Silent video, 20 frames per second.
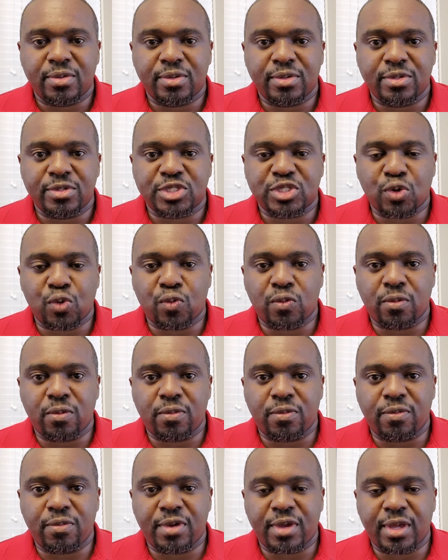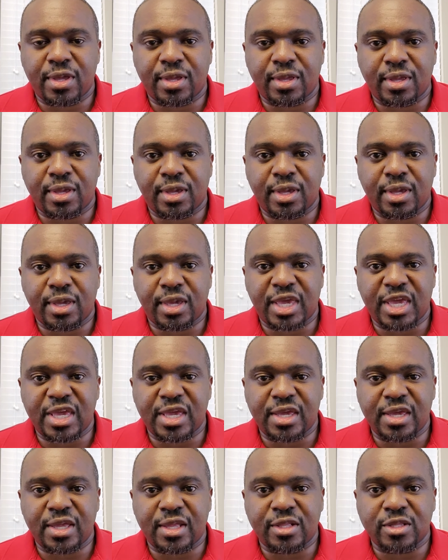So
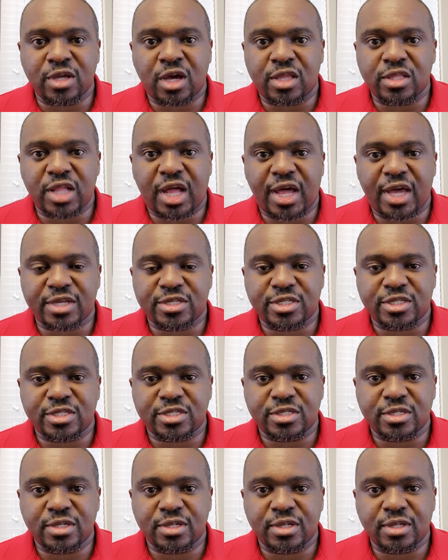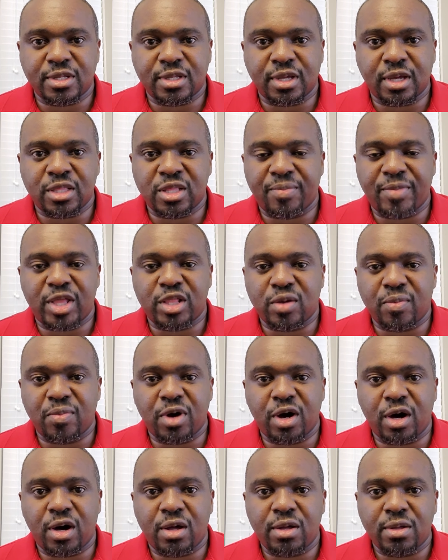he unlocks LaMelo
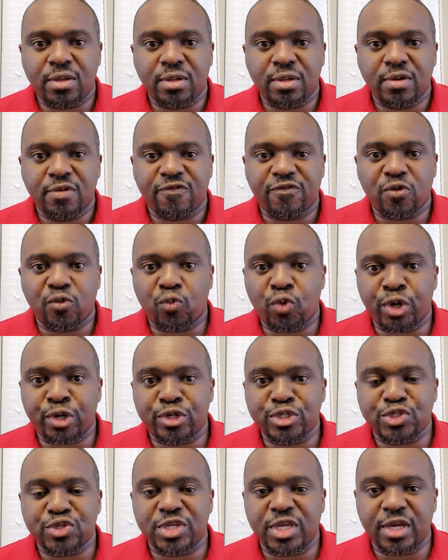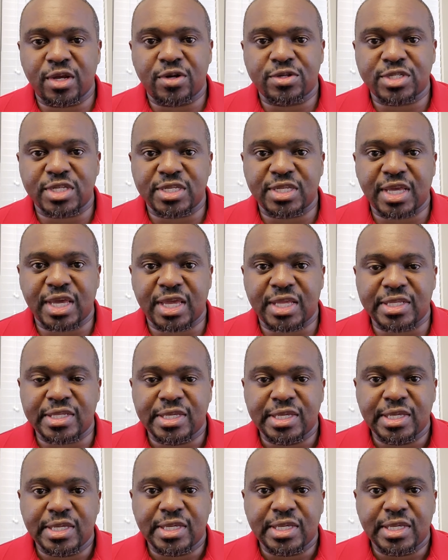Ball for 1 or 2 years, and then
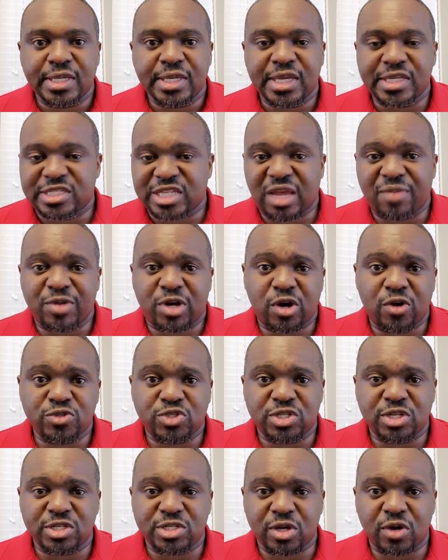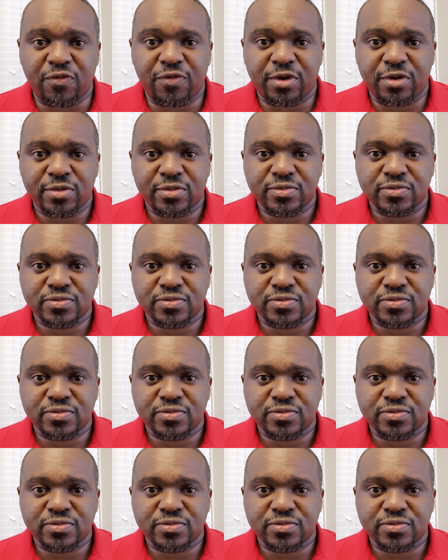his time coaching is over.